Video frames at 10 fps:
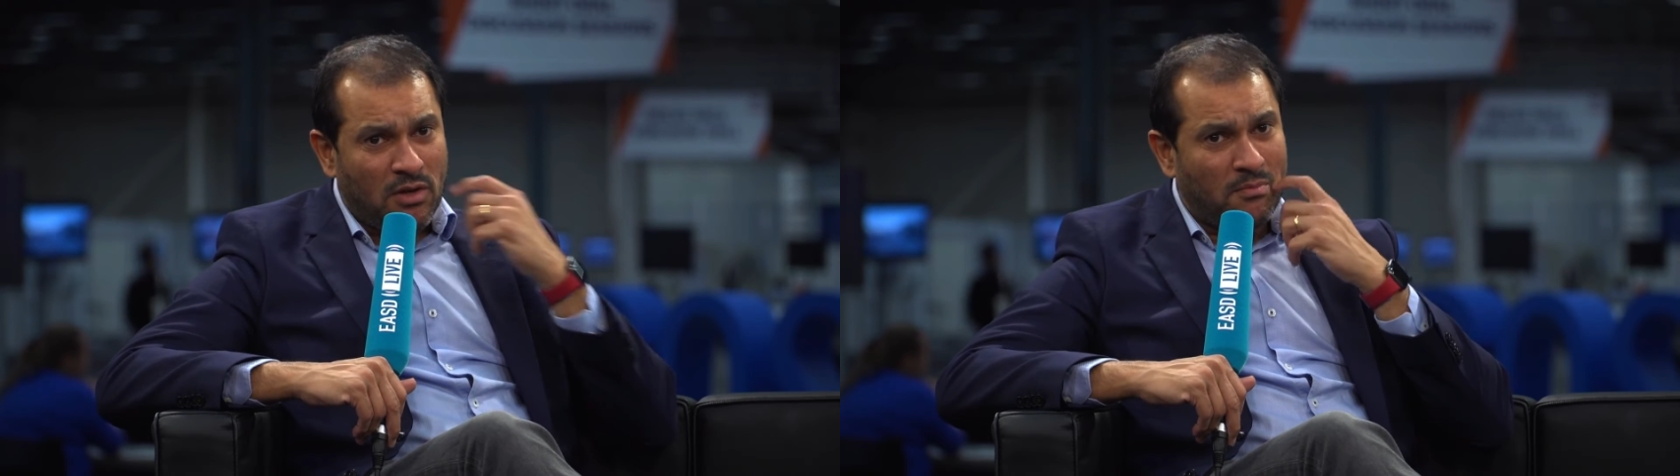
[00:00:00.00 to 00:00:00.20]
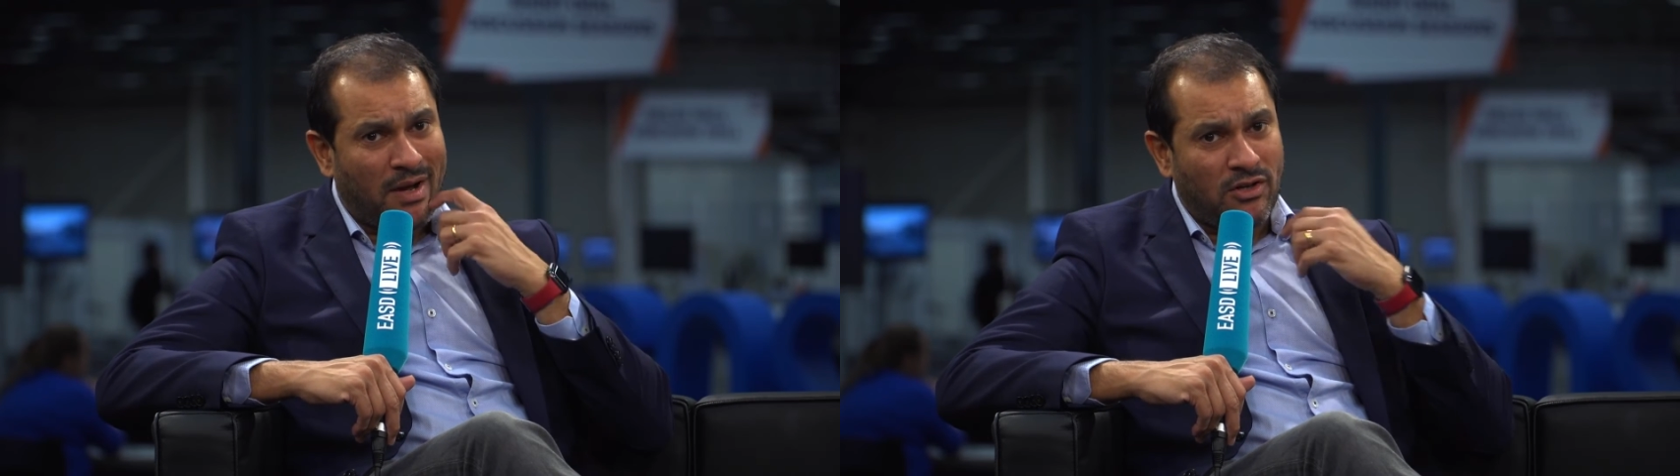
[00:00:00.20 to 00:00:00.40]

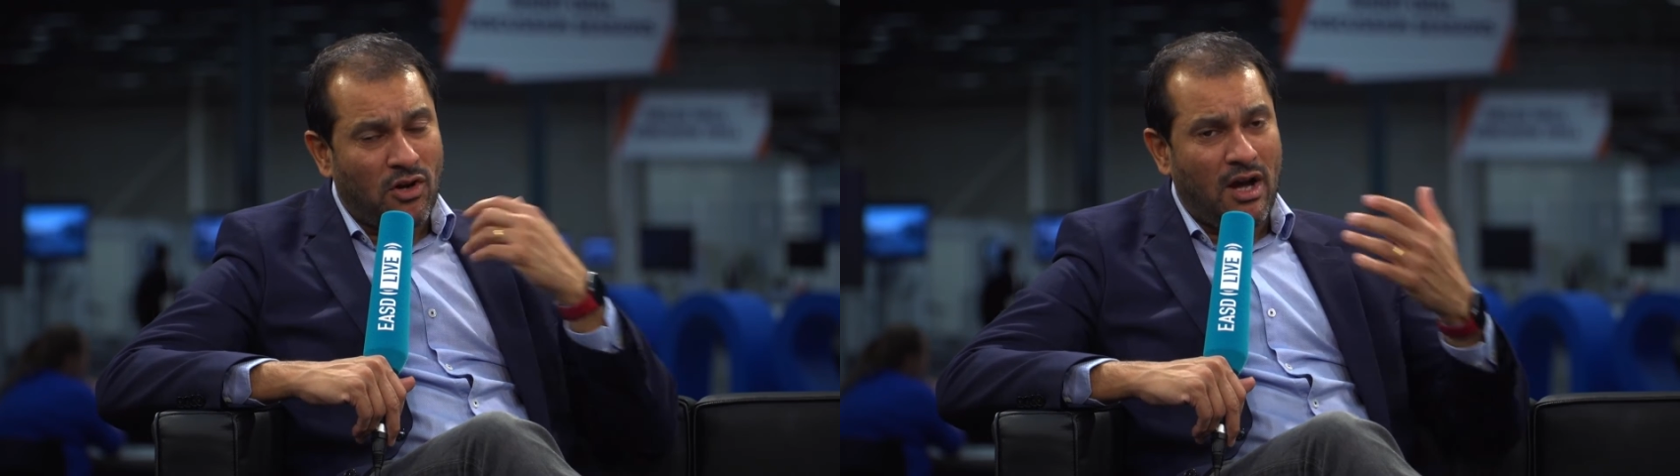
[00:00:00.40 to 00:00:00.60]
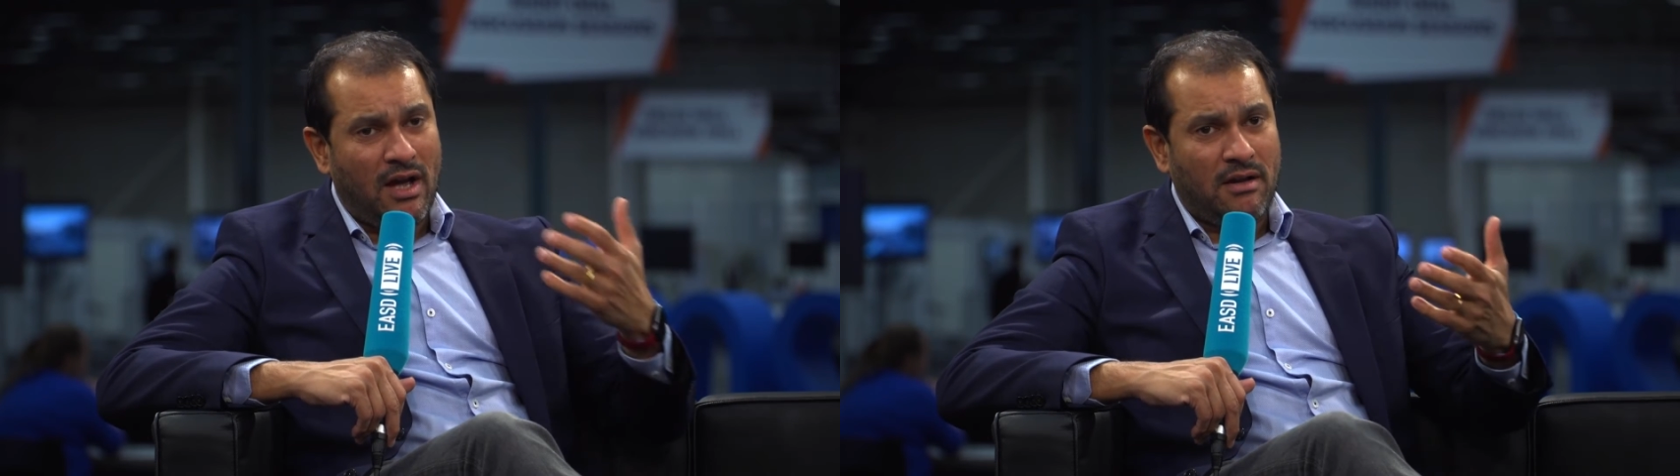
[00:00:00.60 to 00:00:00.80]
might
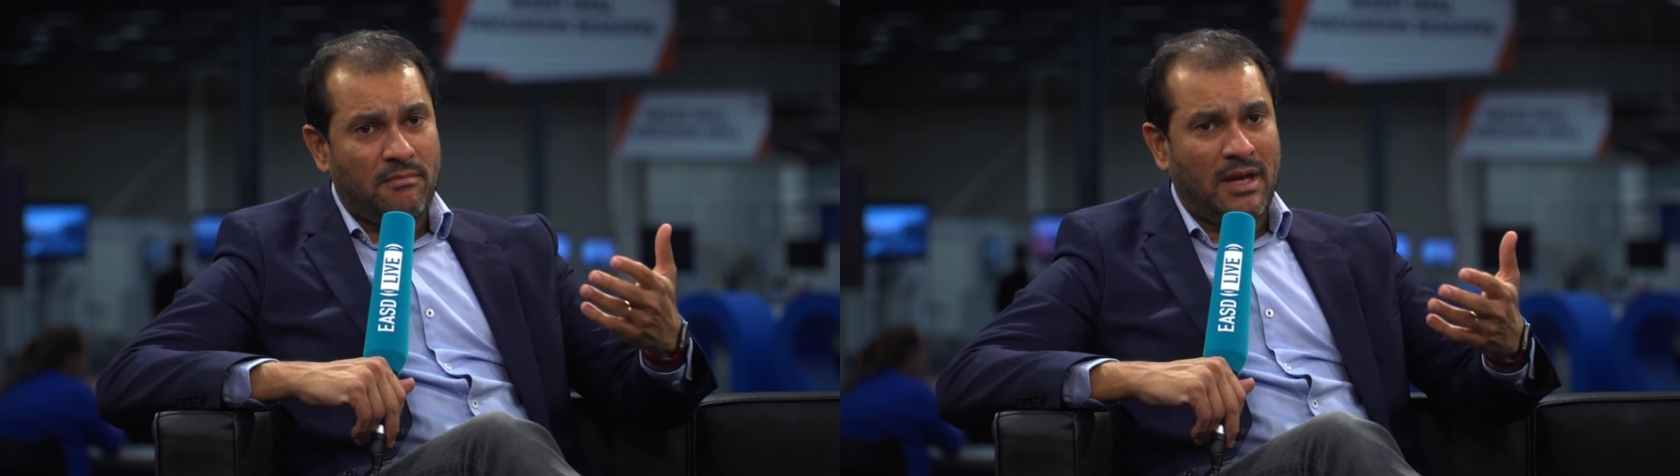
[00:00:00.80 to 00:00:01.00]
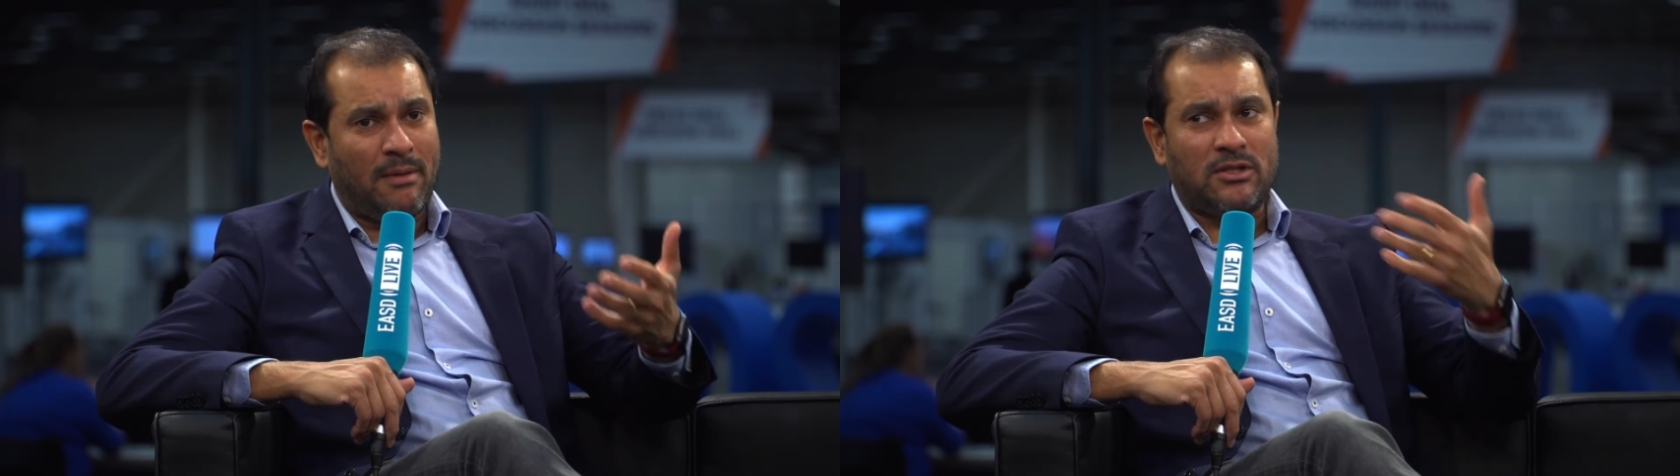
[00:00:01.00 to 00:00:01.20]
not
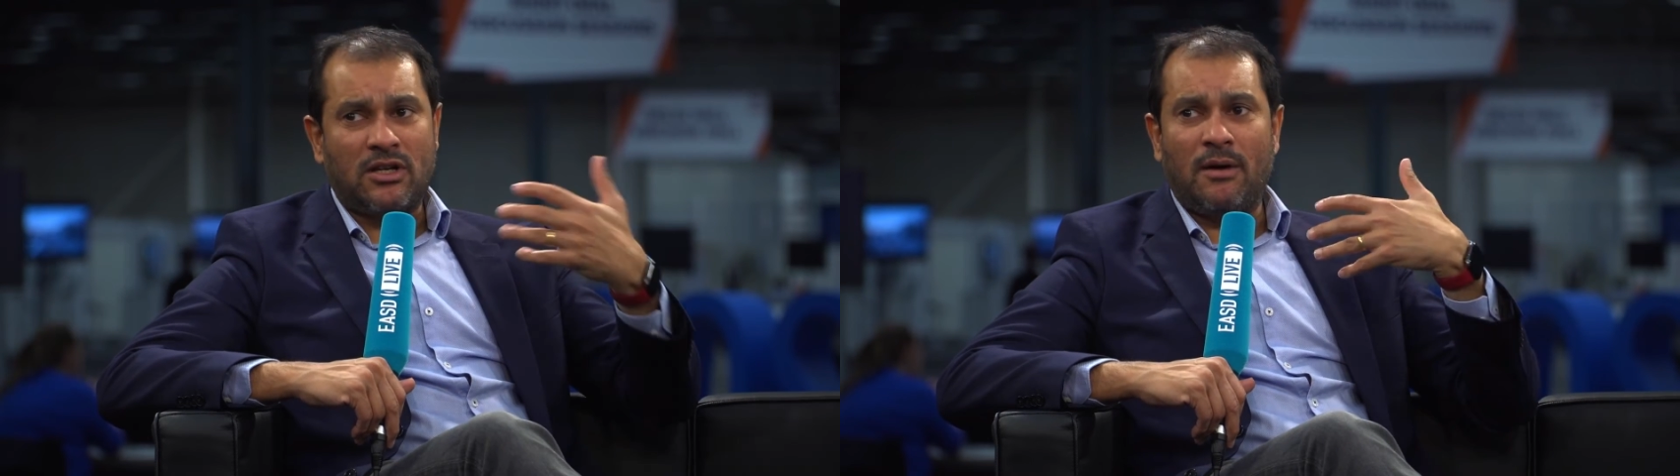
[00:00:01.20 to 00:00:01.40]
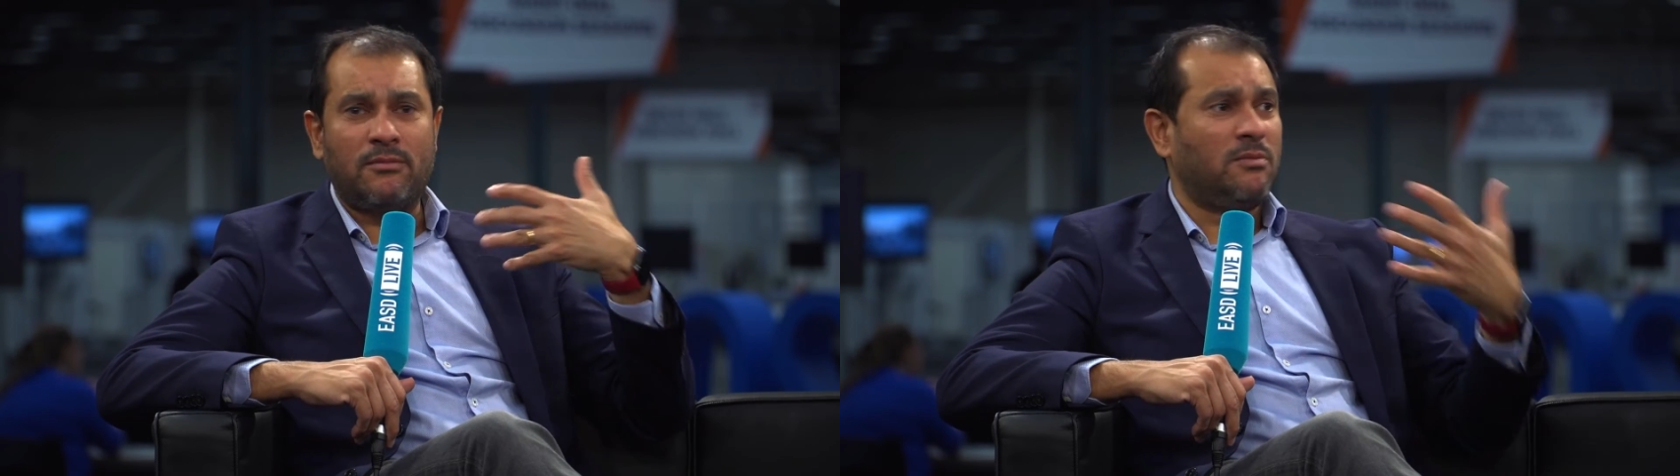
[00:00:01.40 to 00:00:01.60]
be able to
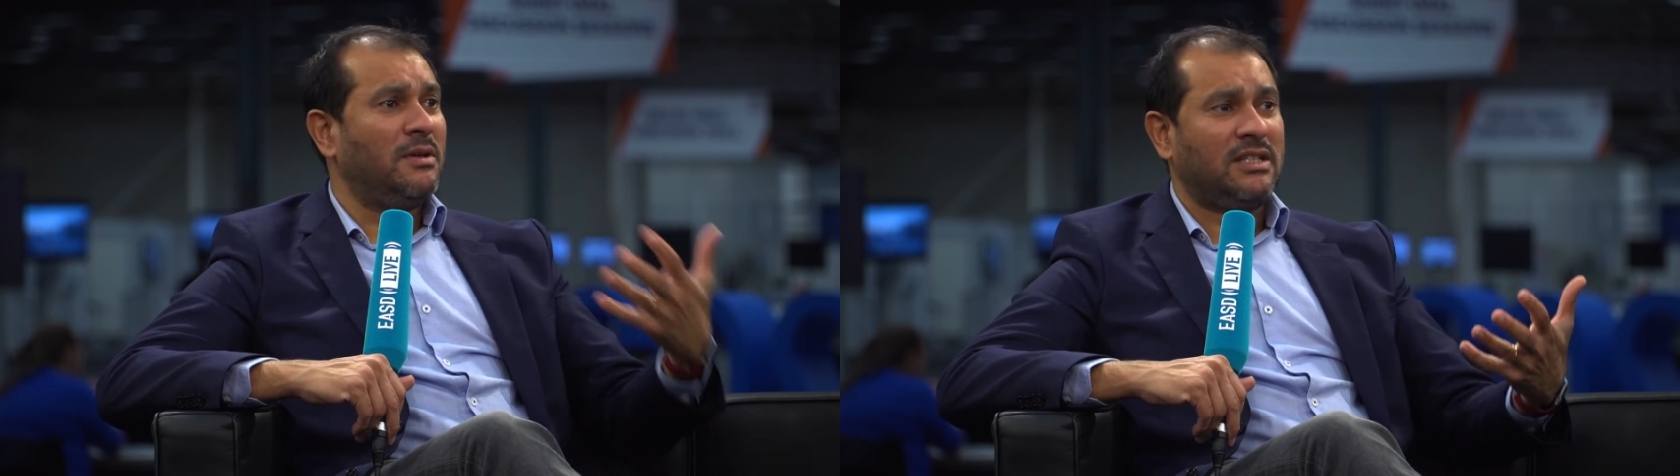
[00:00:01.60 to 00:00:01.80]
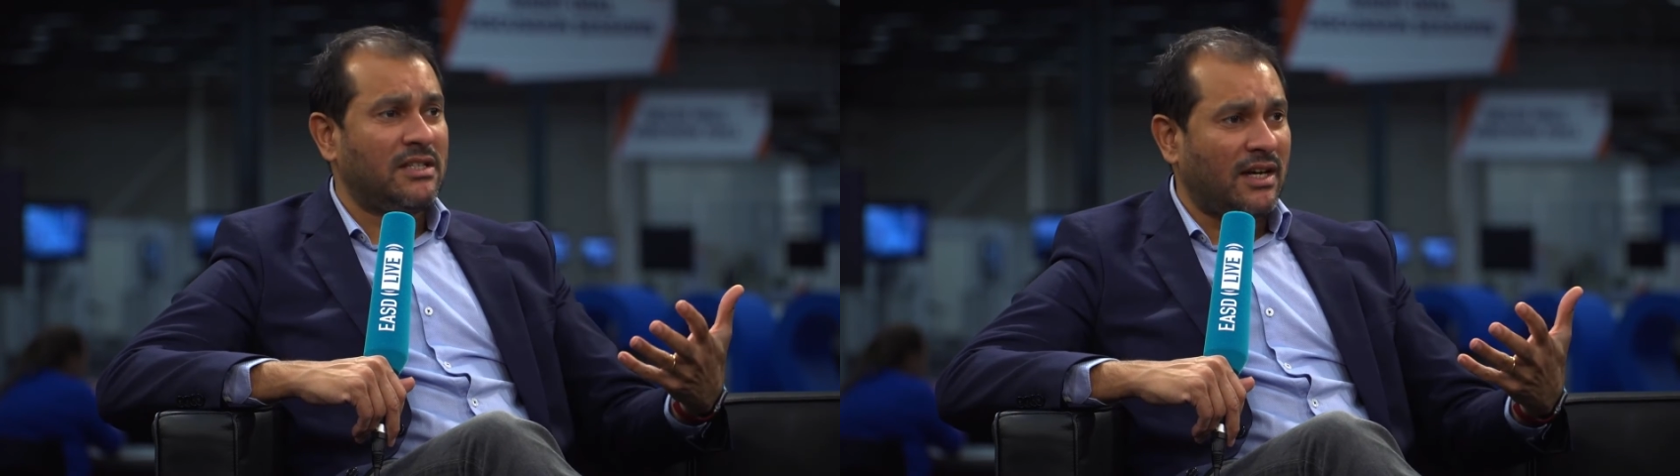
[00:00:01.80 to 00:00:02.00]
come to
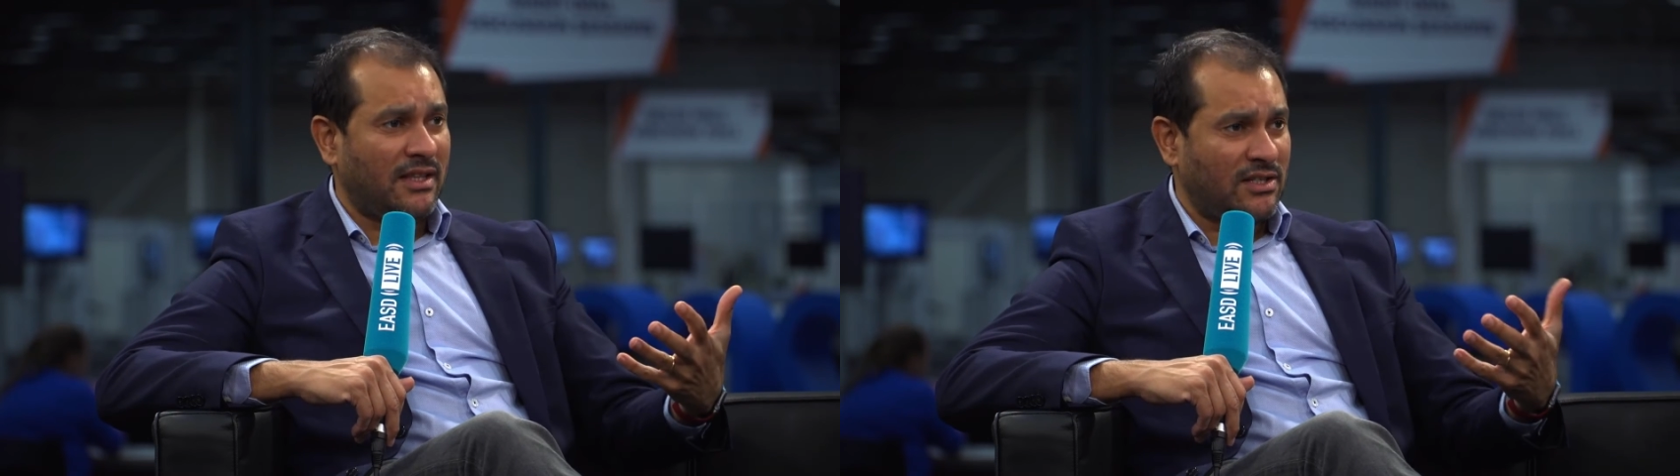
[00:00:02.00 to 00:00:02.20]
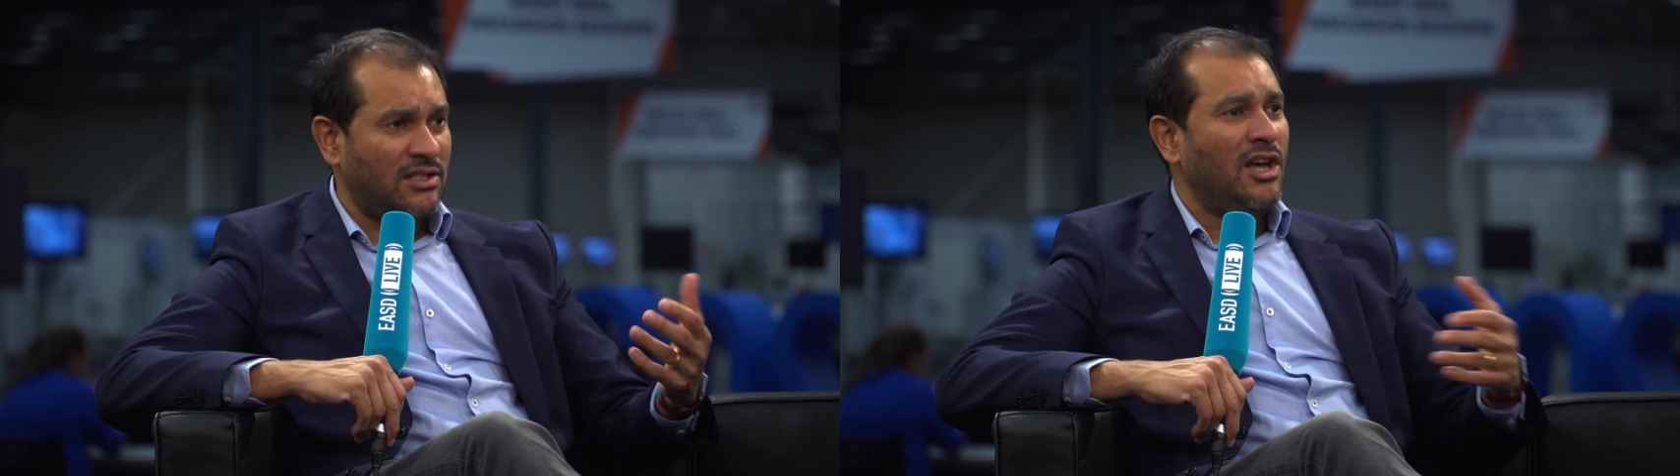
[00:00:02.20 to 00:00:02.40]
meetings like
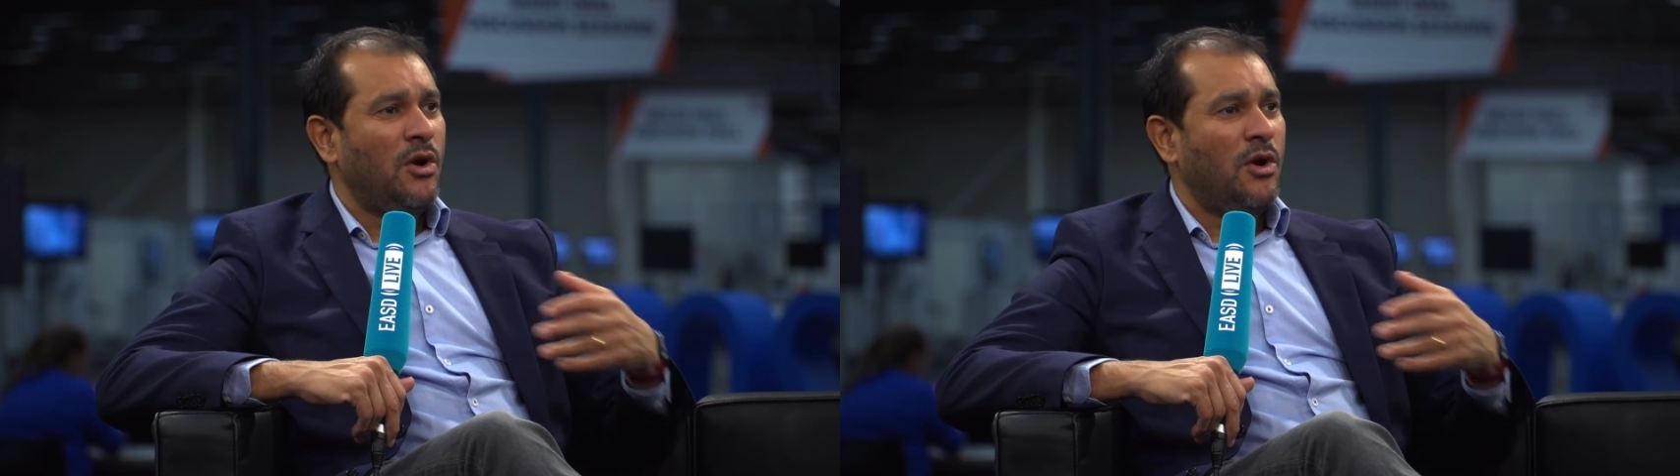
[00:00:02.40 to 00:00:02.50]
this.